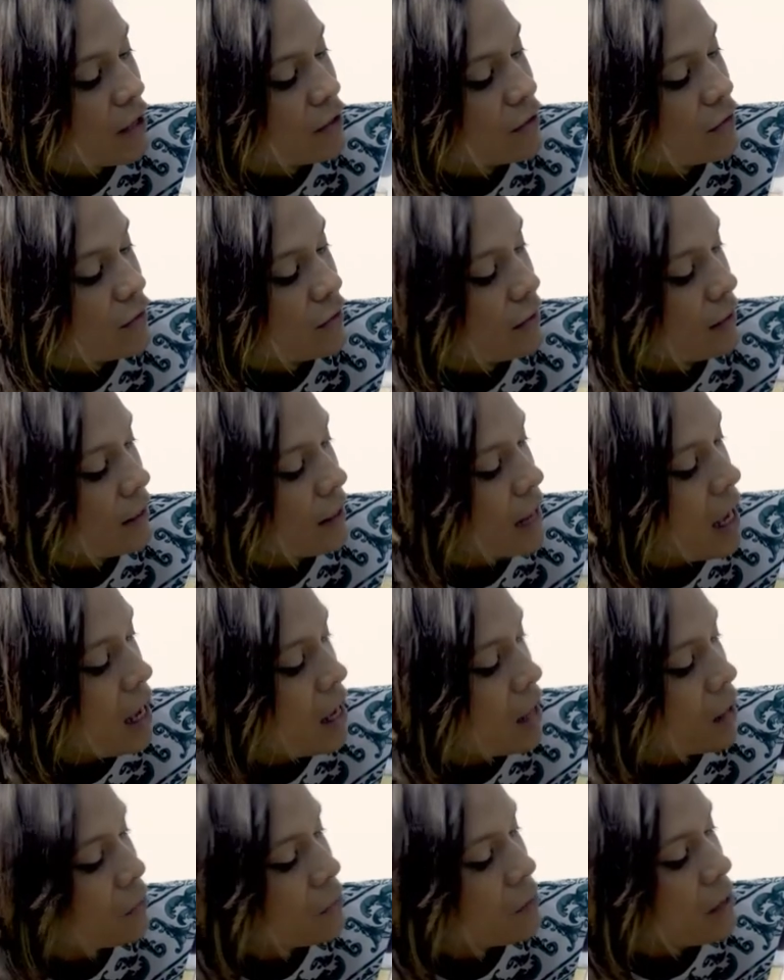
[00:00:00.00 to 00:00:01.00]
So the
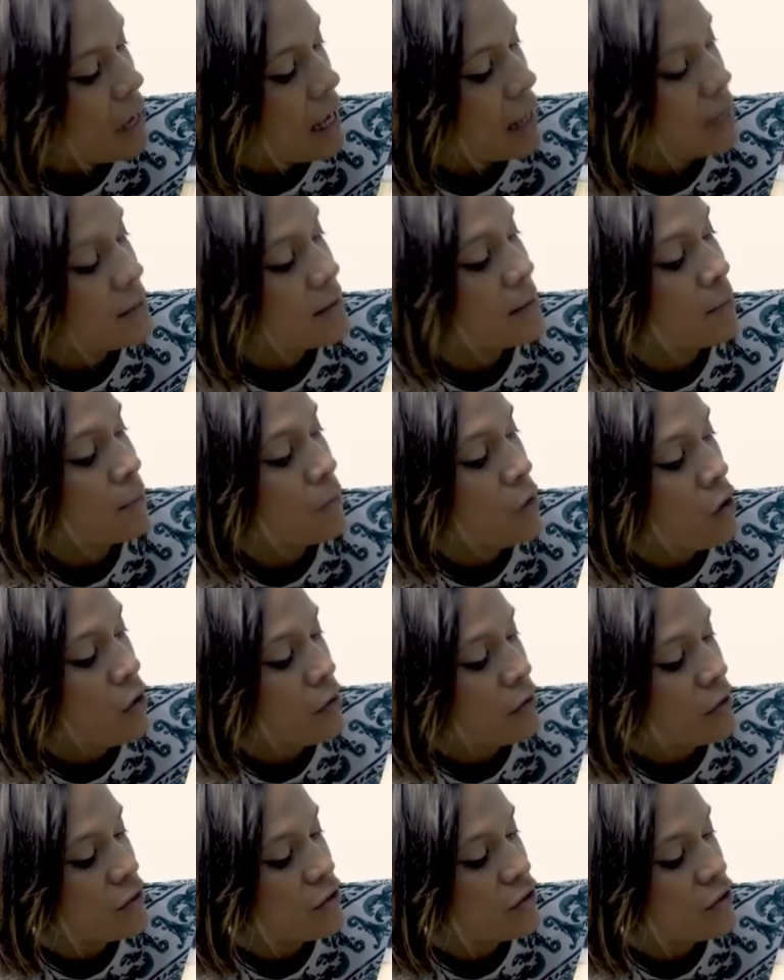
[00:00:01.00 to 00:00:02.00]
cow has some
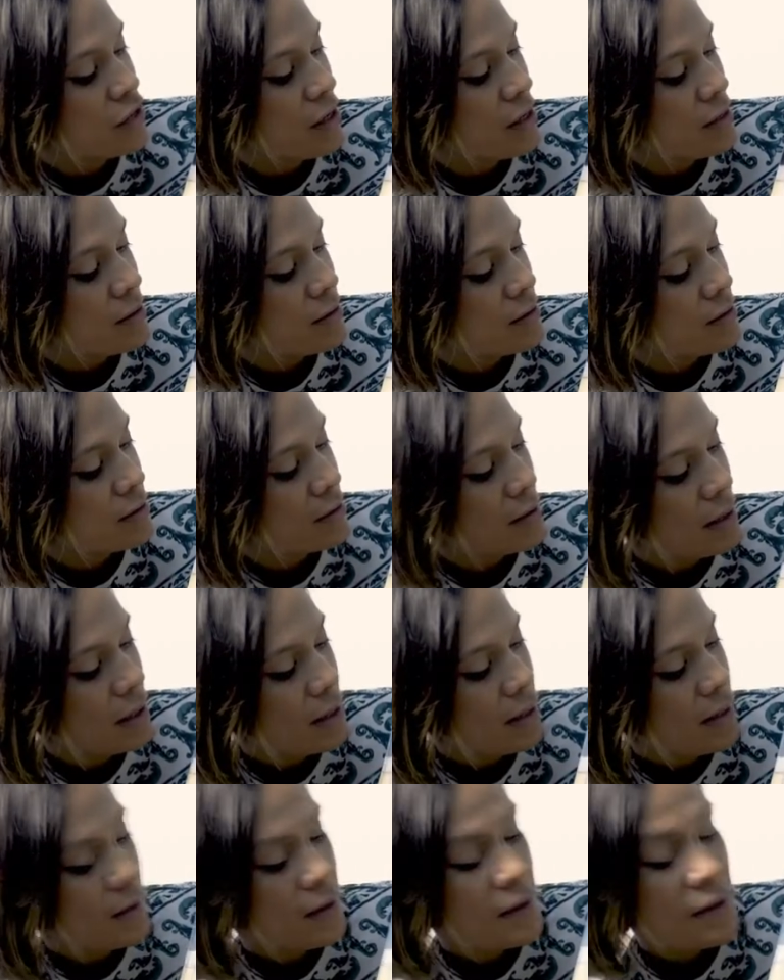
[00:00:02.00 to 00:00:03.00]
oranges,
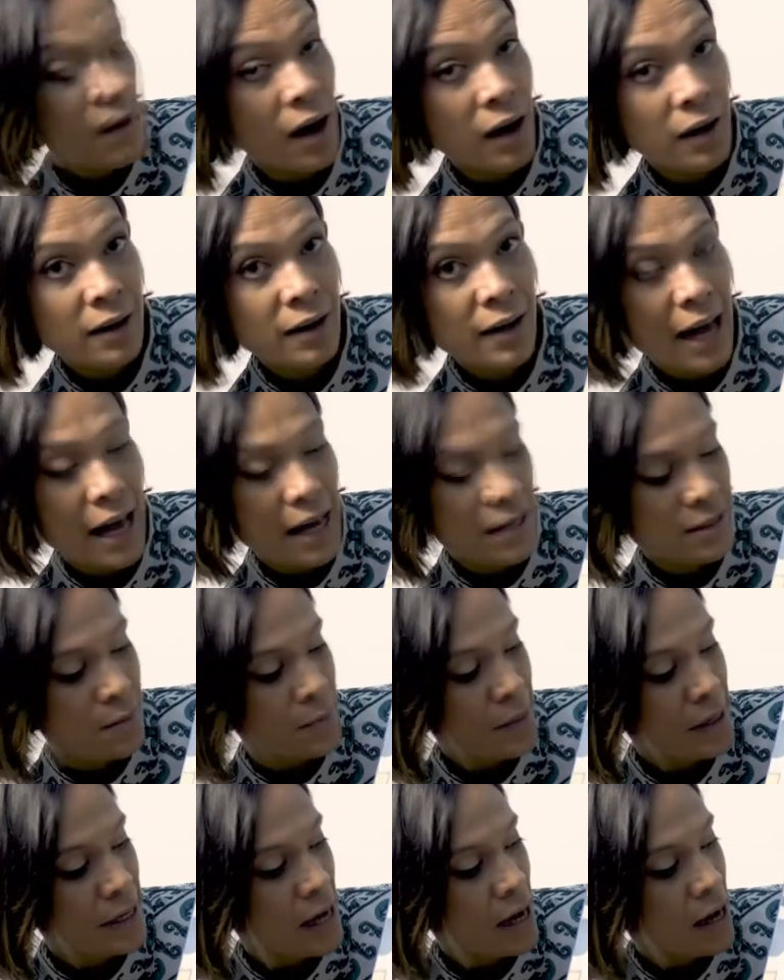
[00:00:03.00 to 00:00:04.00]
the duck has a
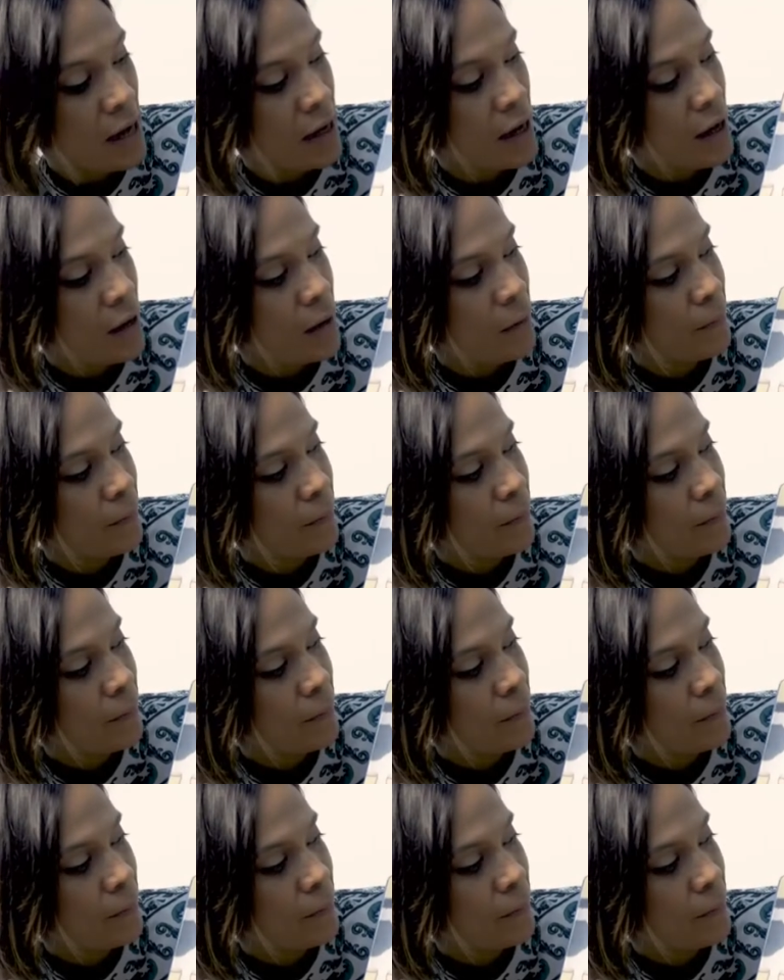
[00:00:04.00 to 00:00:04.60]
banana,